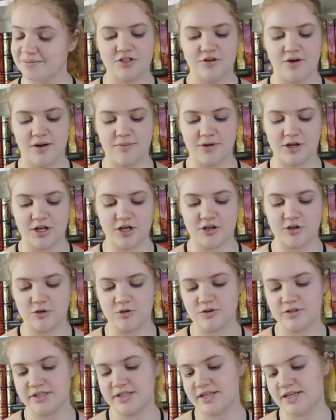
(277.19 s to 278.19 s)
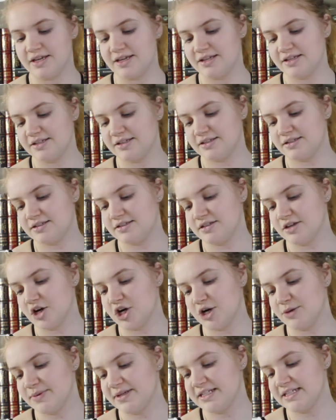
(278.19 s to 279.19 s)
So I'm gonna use this
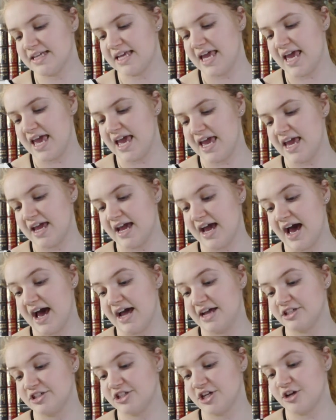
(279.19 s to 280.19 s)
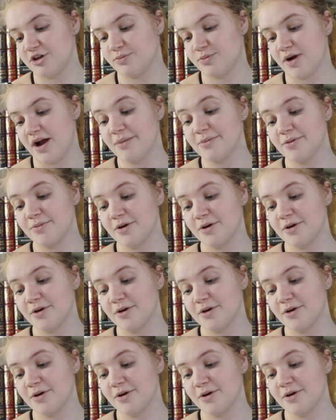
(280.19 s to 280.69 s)
Urban Decay eyeshadow primer